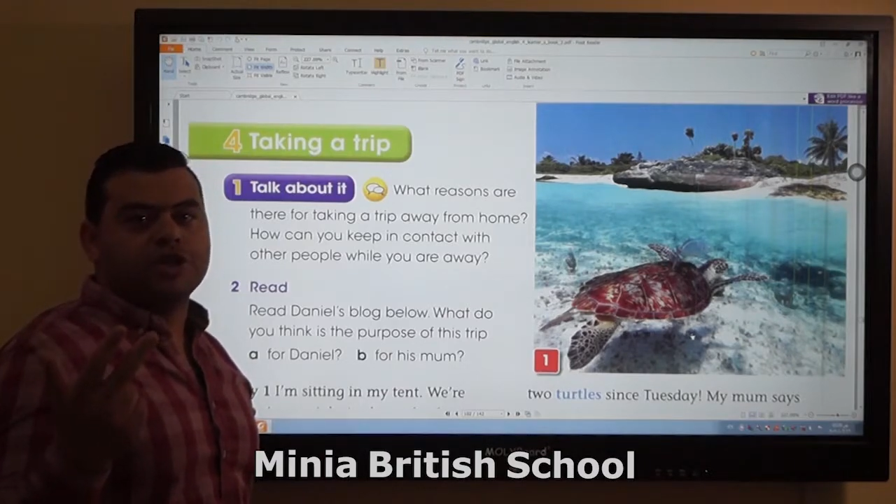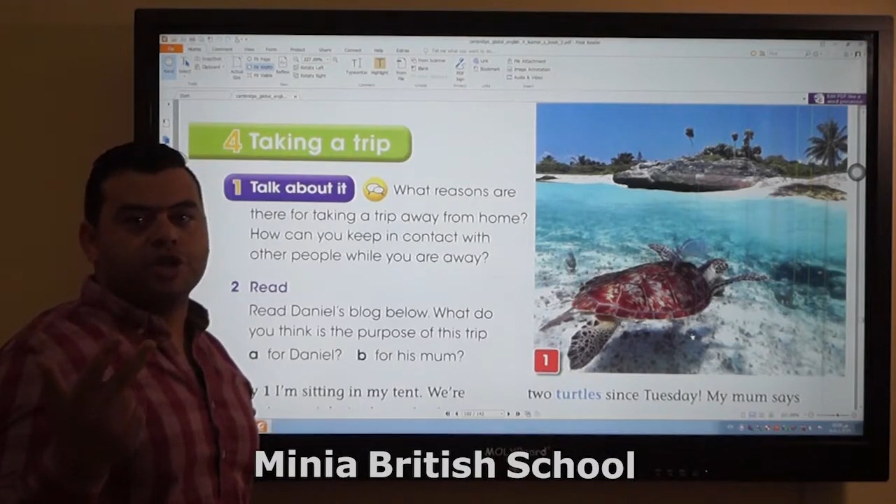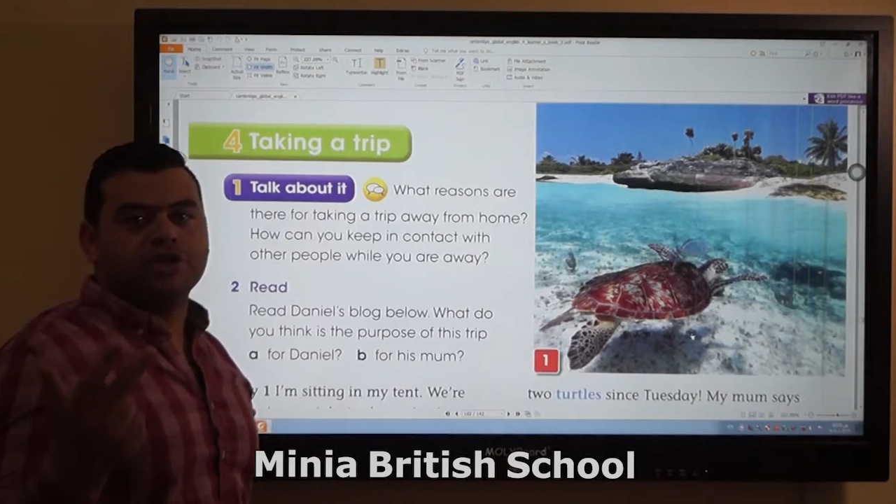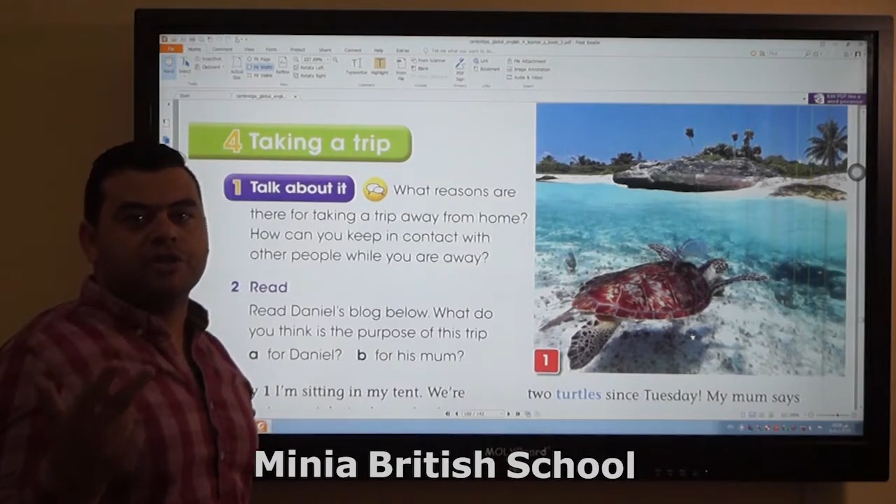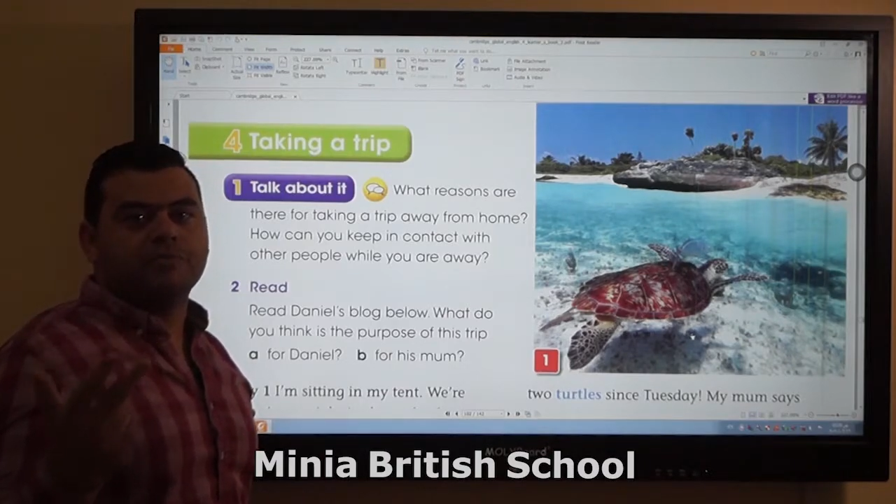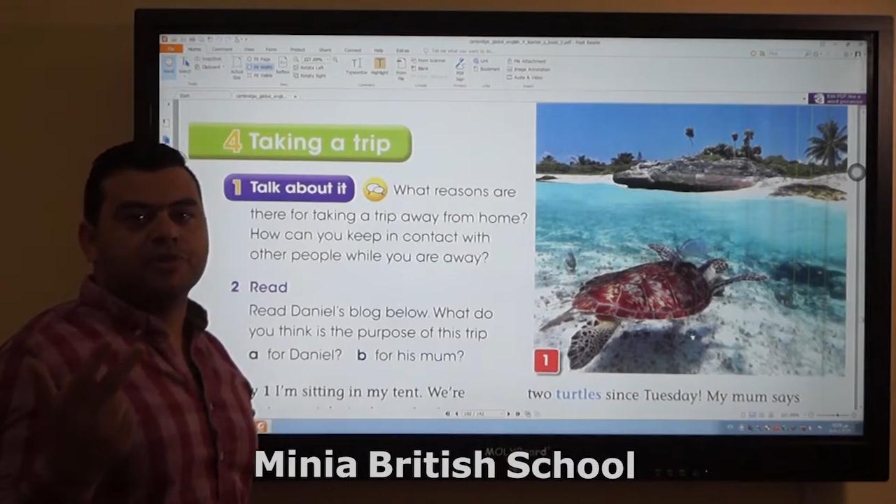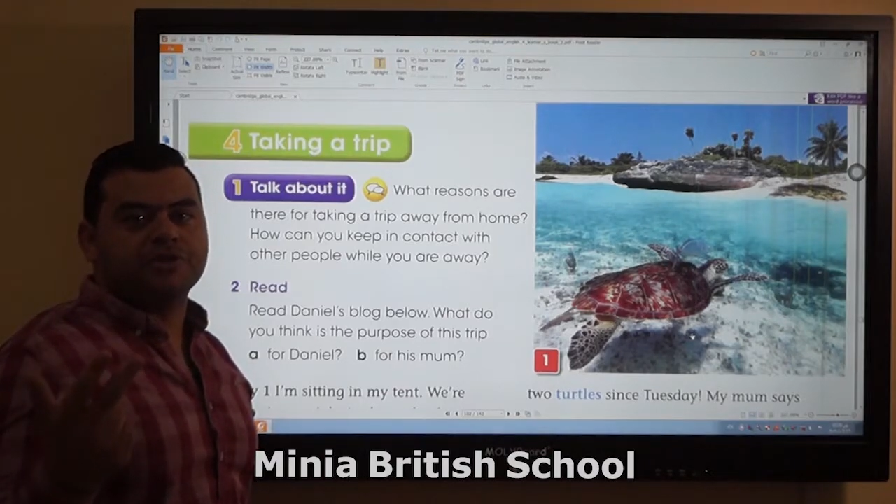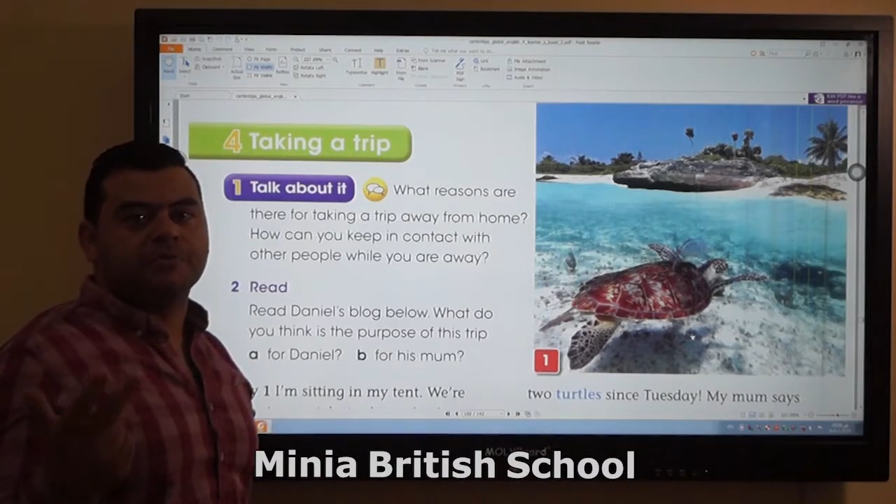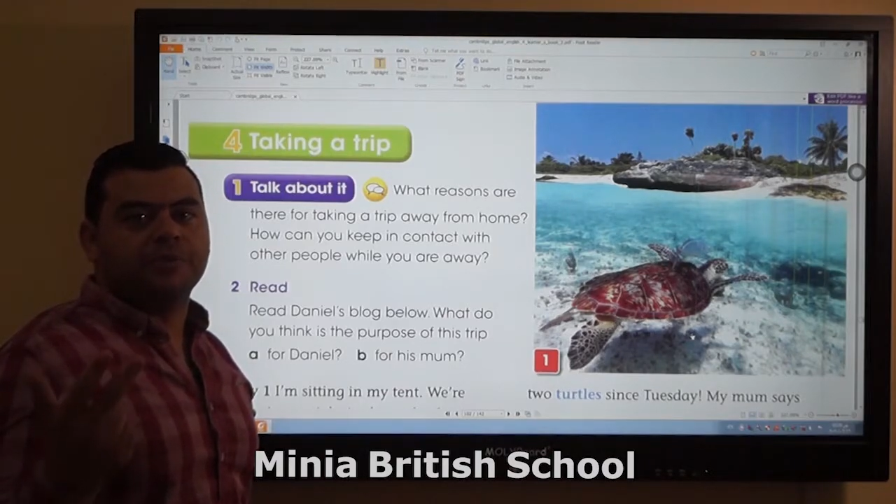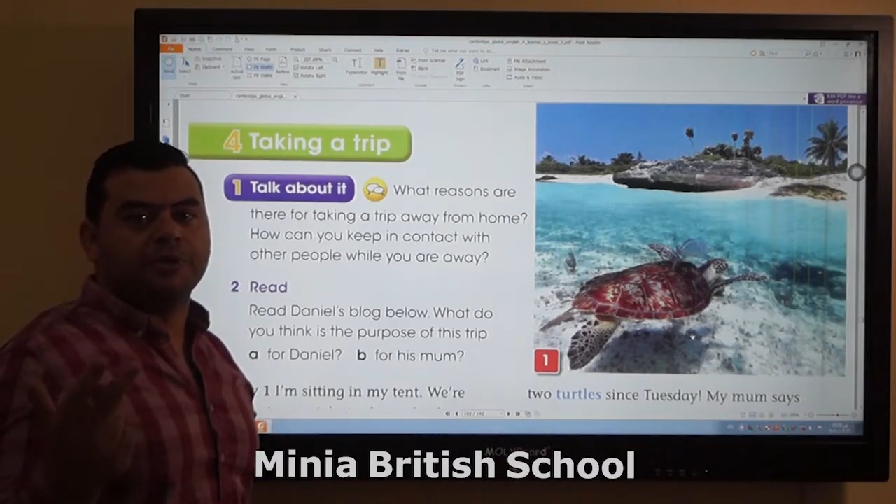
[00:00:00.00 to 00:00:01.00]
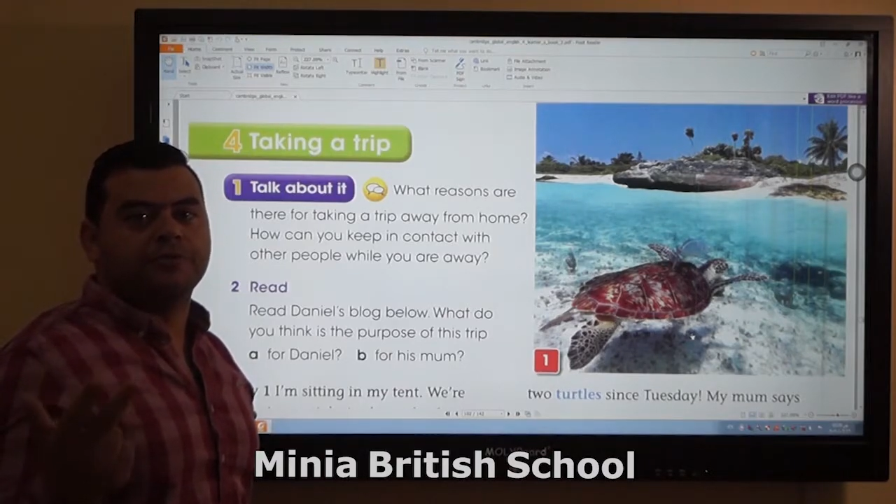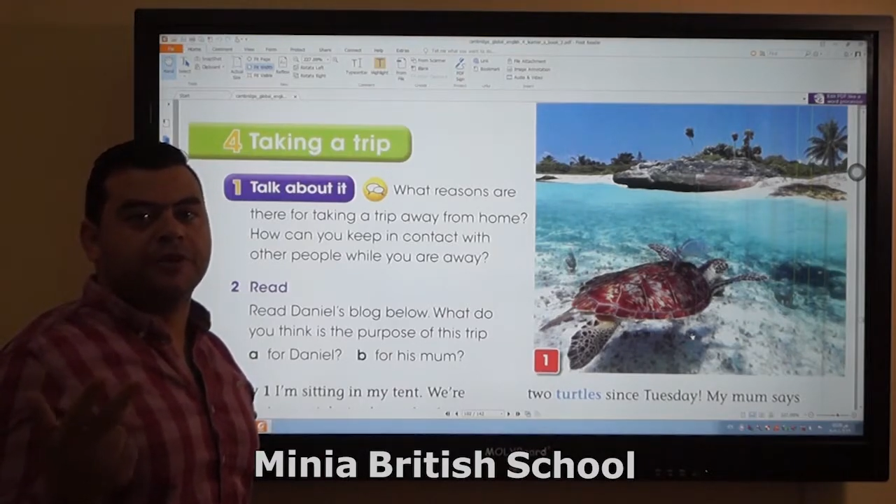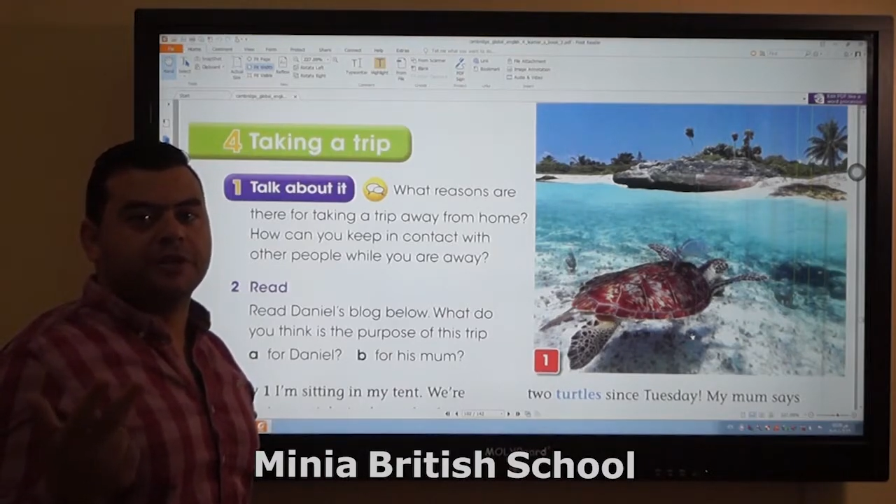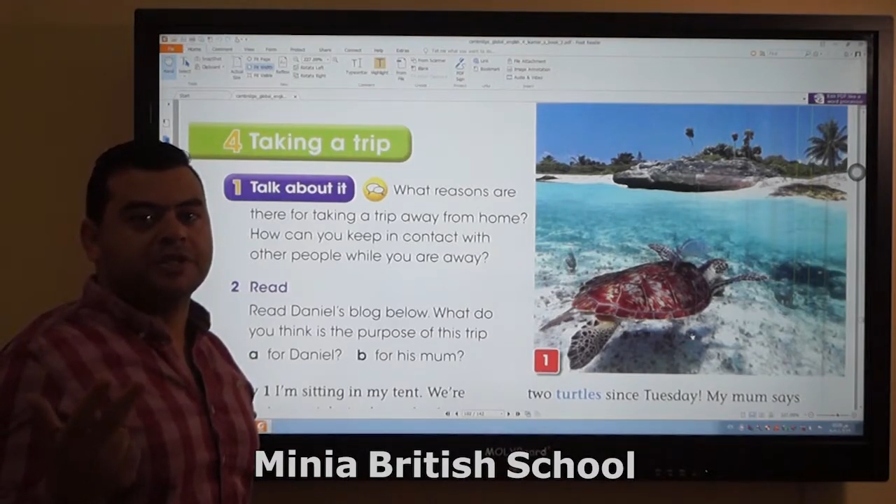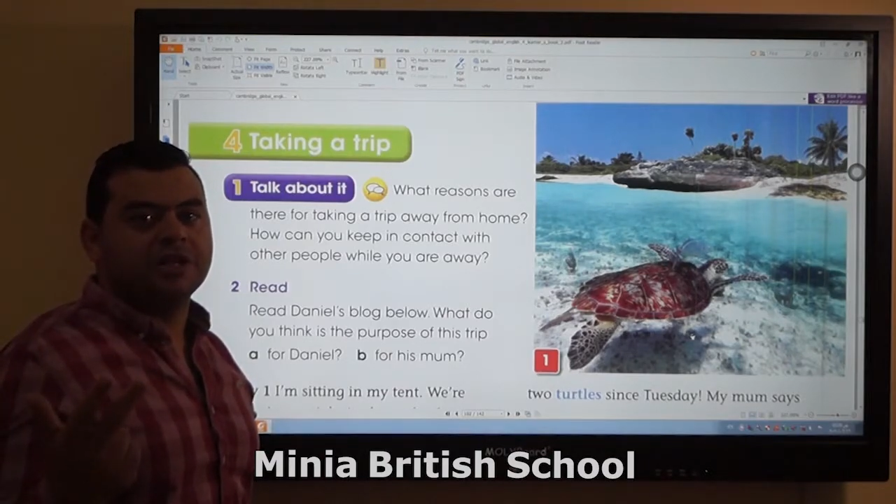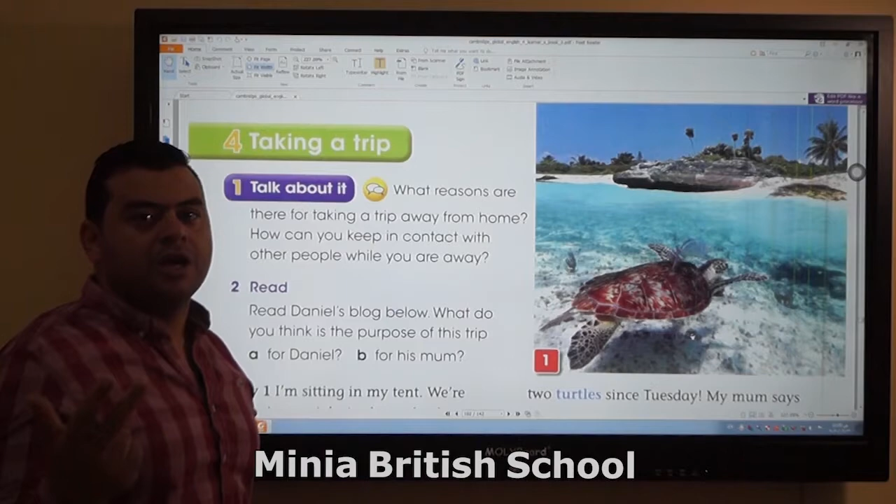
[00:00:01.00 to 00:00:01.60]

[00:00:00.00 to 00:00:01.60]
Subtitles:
which is the present perfect.